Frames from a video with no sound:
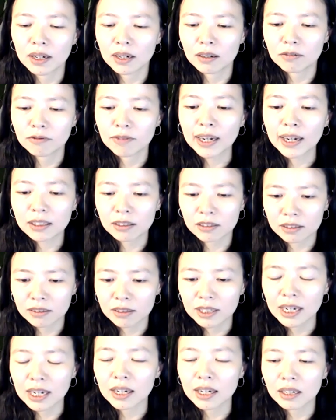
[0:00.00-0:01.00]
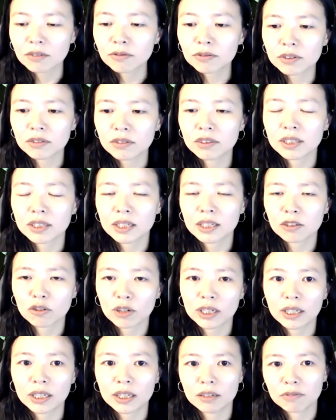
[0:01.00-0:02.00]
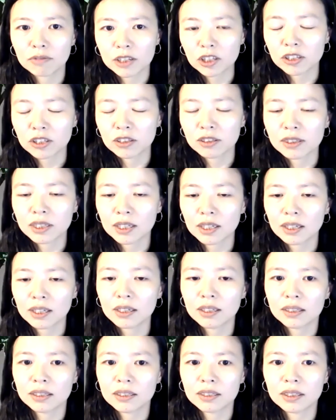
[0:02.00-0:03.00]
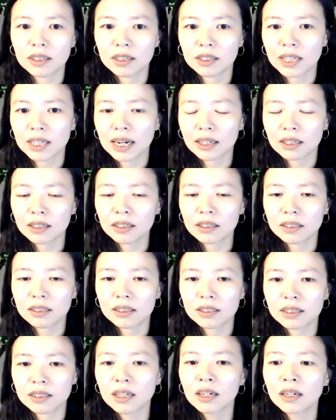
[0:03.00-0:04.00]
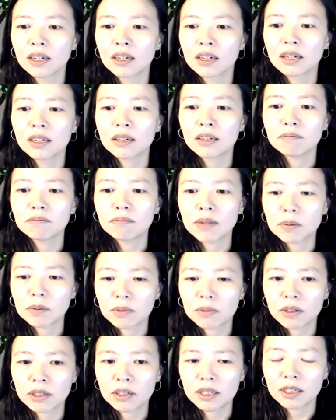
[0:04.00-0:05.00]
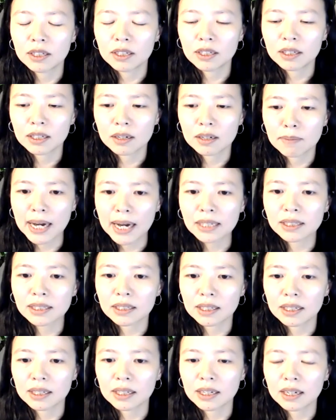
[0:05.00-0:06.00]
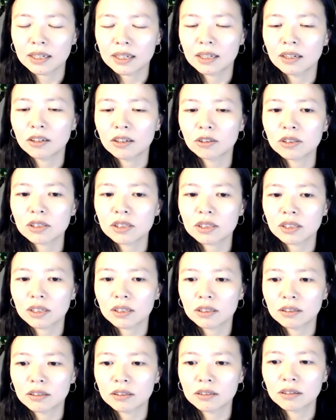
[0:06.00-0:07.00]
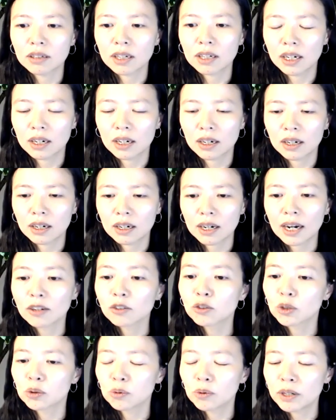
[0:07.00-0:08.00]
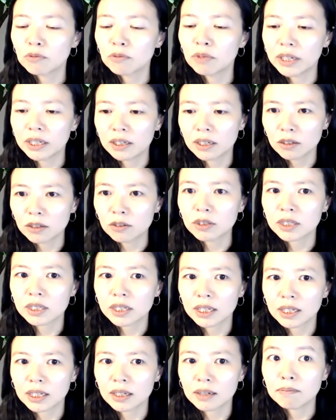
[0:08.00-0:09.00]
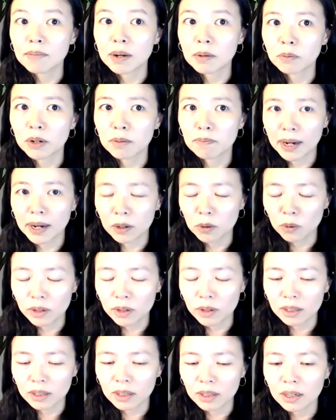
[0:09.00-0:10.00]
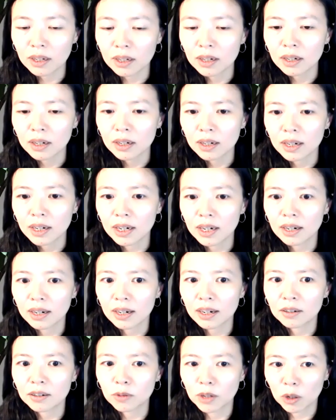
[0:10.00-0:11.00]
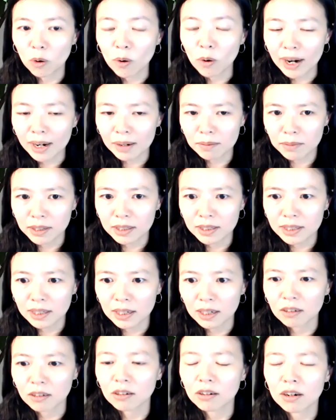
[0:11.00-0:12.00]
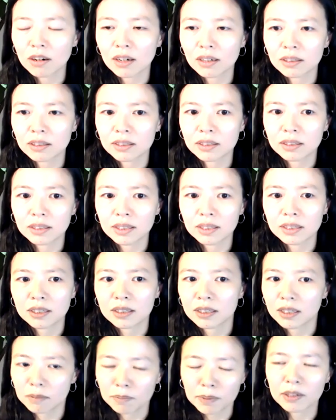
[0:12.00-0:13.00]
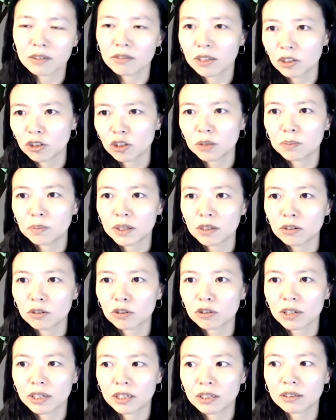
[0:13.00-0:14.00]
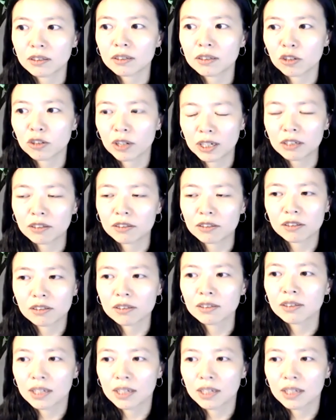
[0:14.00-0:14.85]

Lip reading: factors that influence the training efficiency is exactly this memory capacity, and also how do we reduce the memory bandwidth requirements across these CPU and GPU trainers.